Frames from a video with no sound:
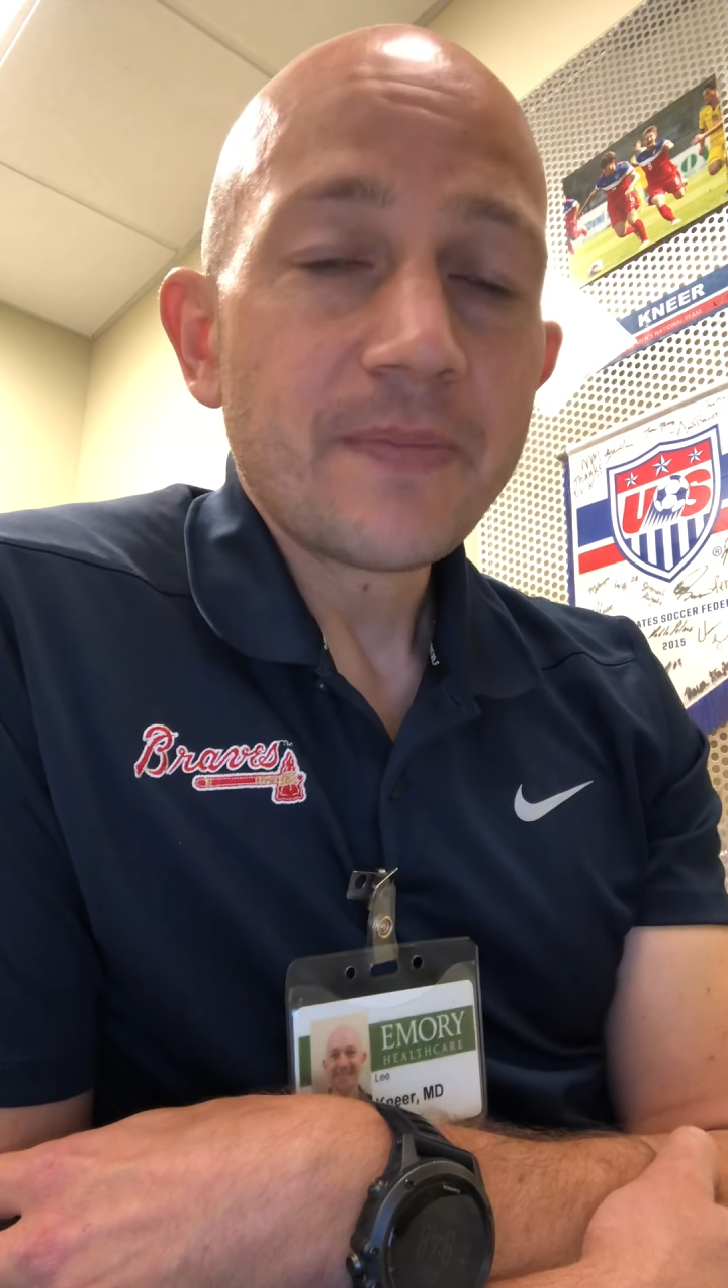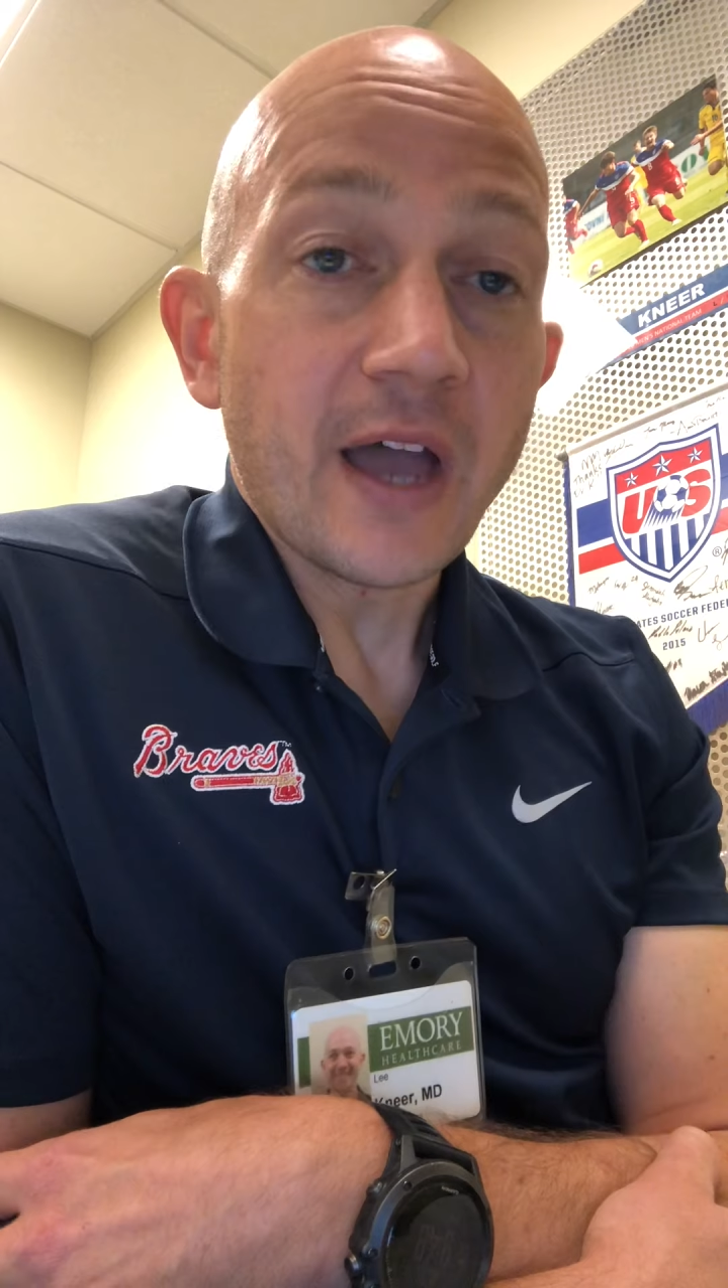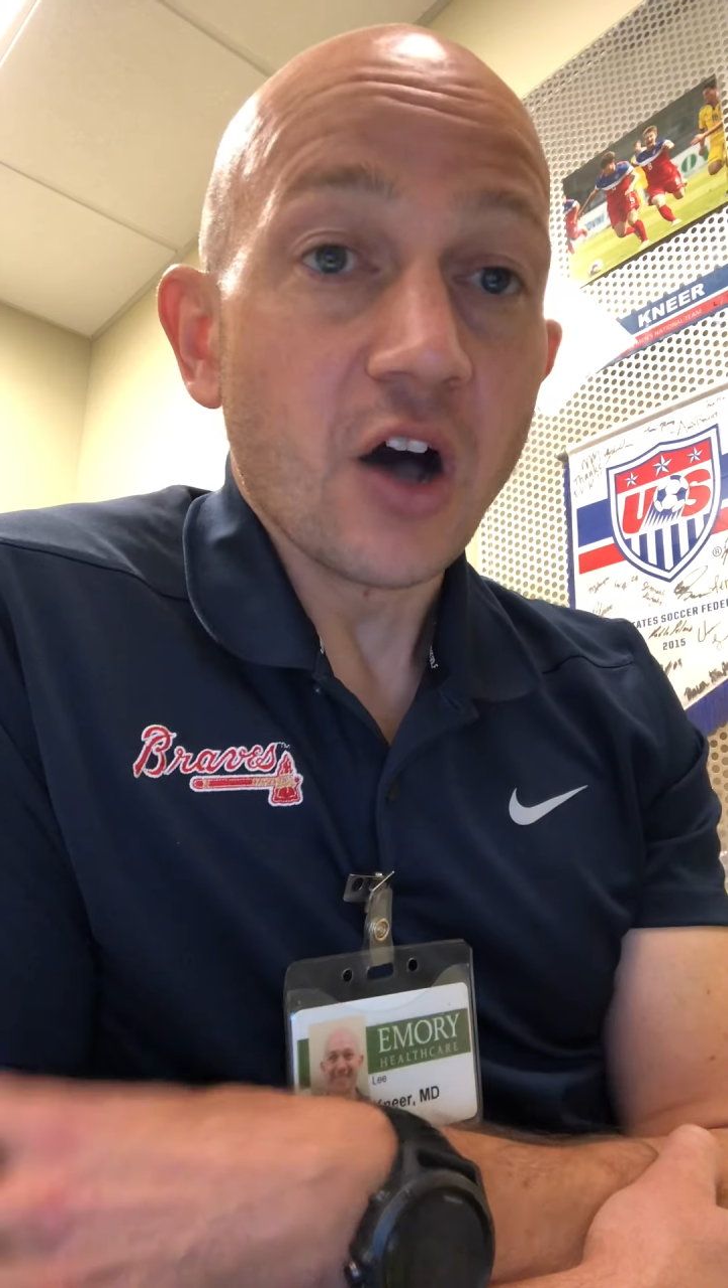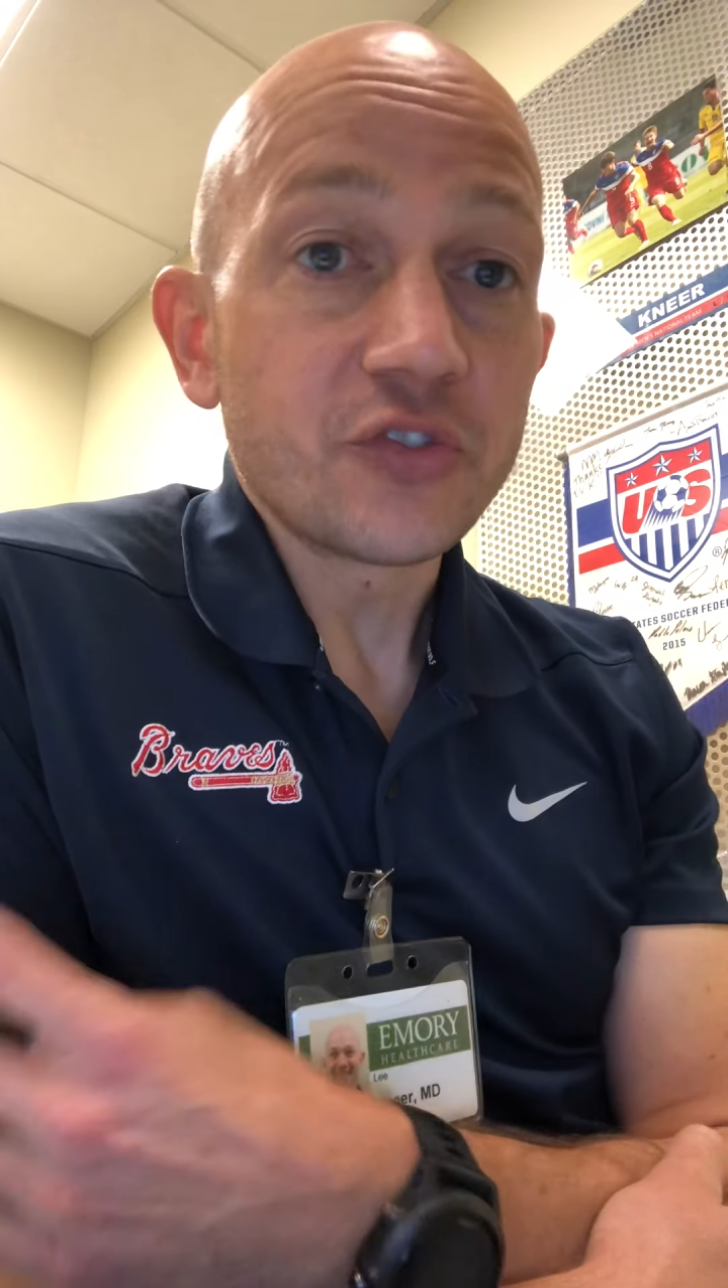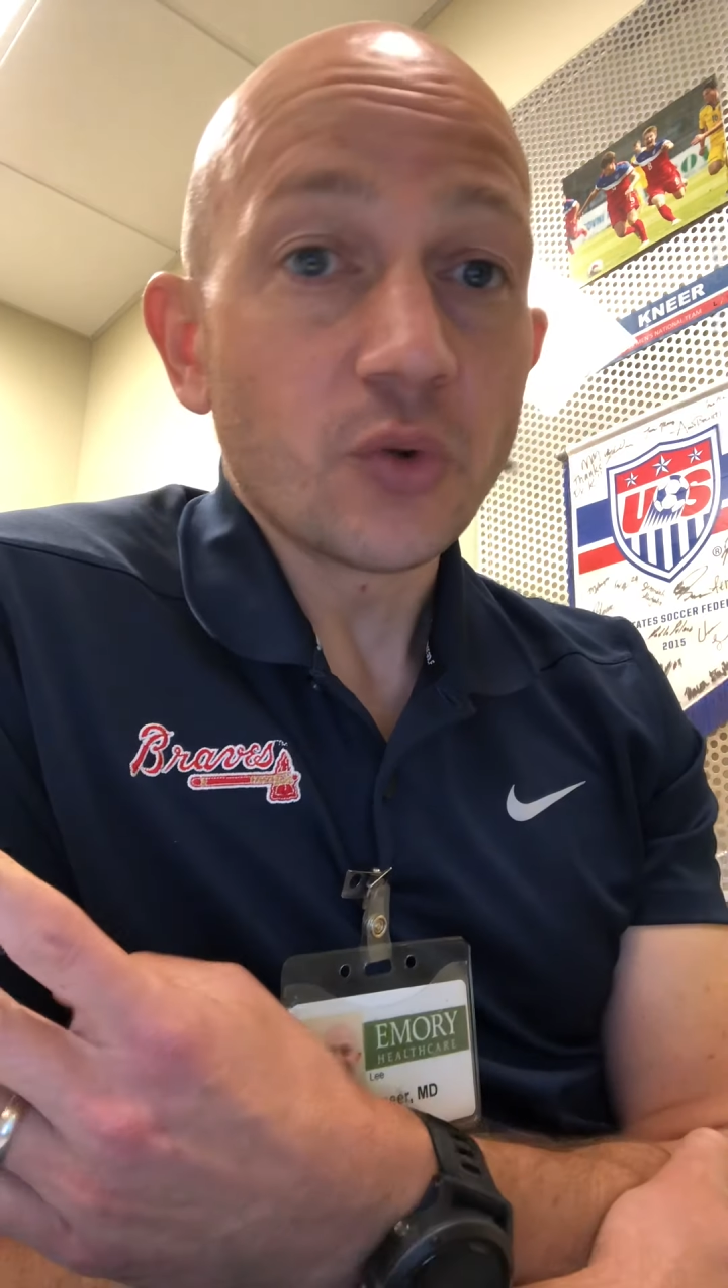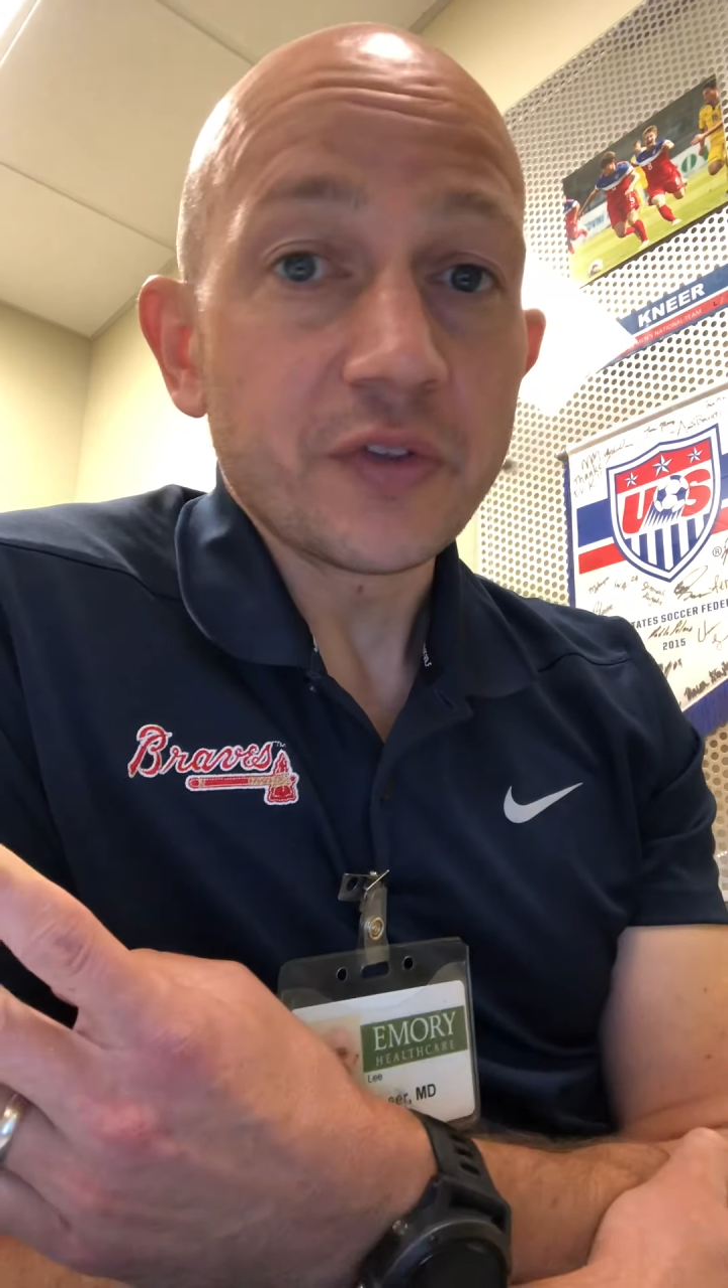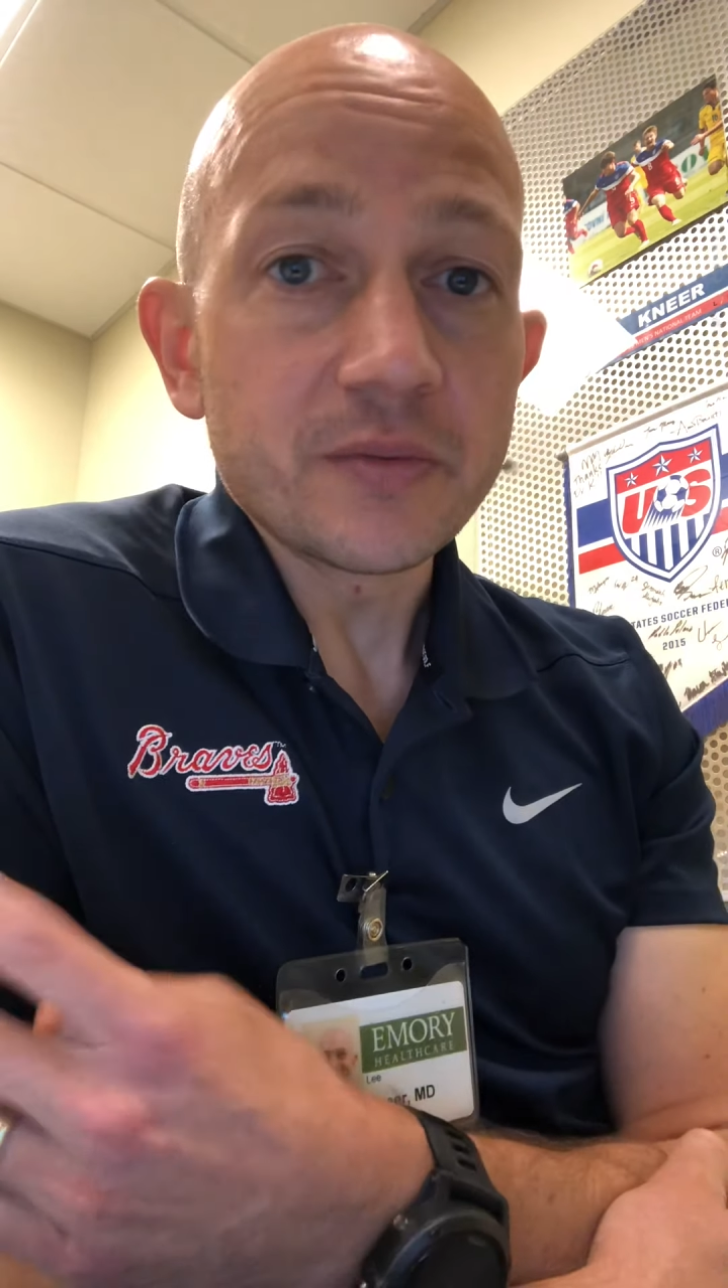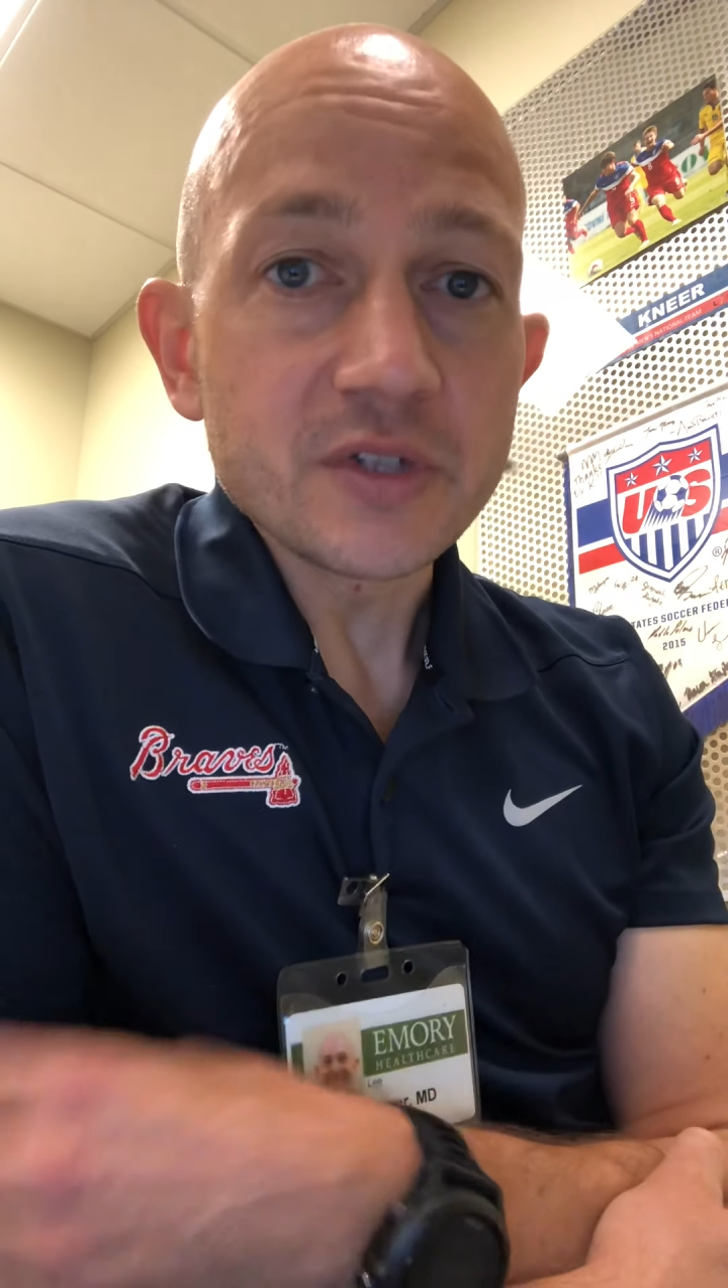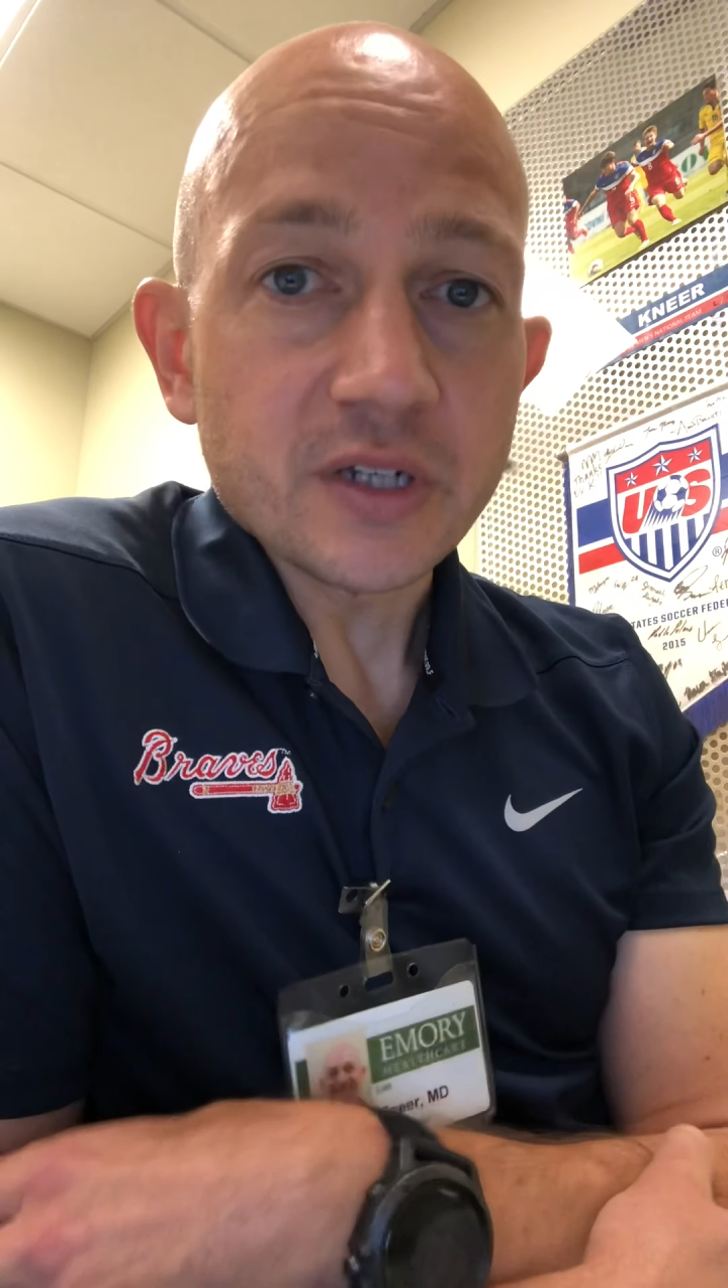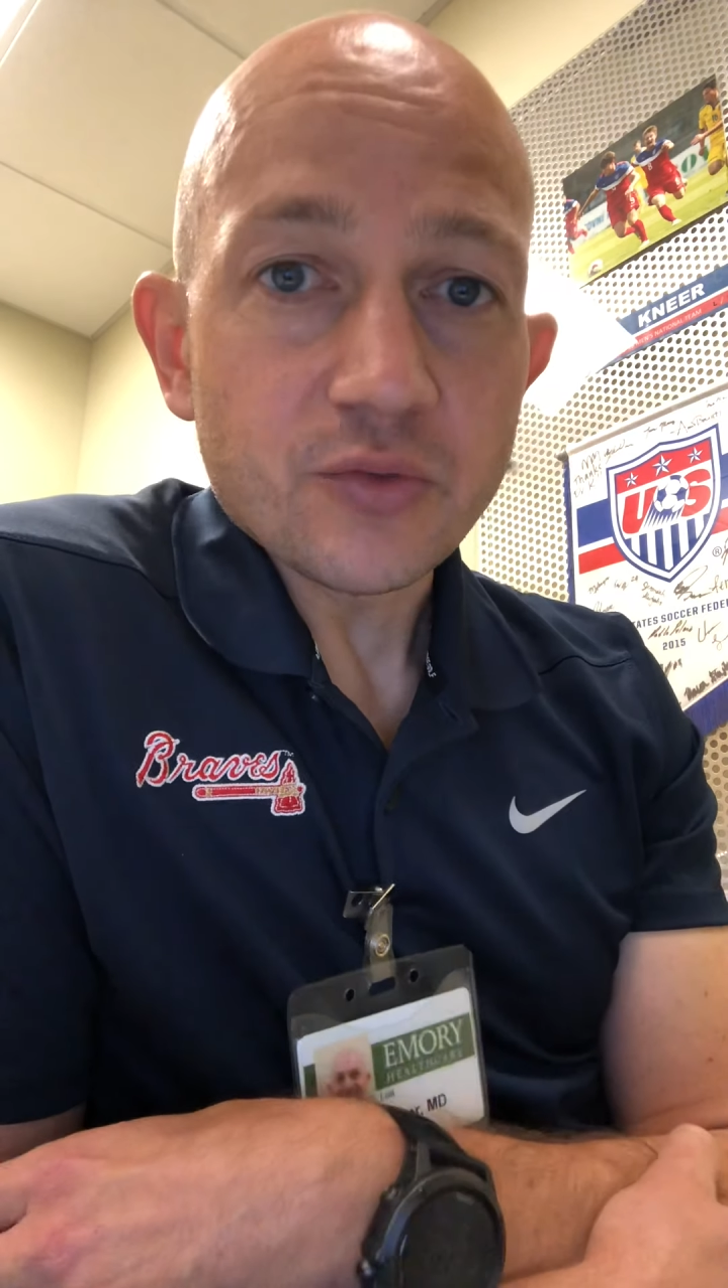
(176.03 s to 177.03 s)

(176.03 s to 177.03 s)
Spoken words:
I also want them to